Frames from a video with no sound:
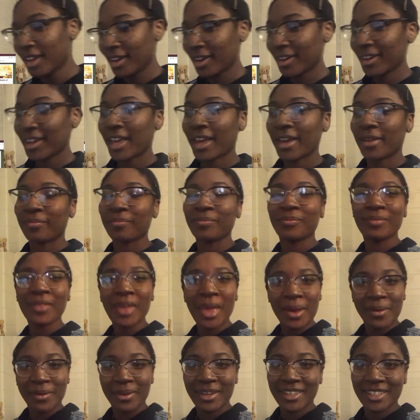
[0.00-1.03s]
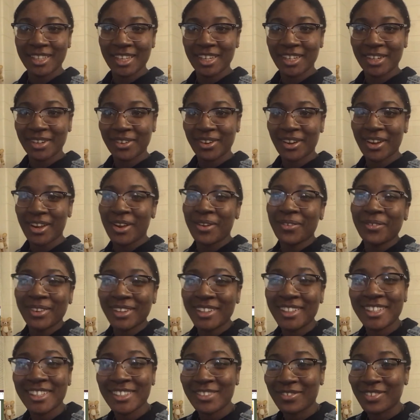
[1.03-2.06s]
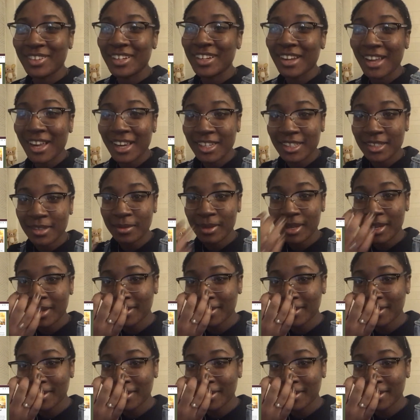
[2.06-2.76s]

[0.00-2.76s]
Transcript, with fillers: Okay, because I don't, I don't want this video to be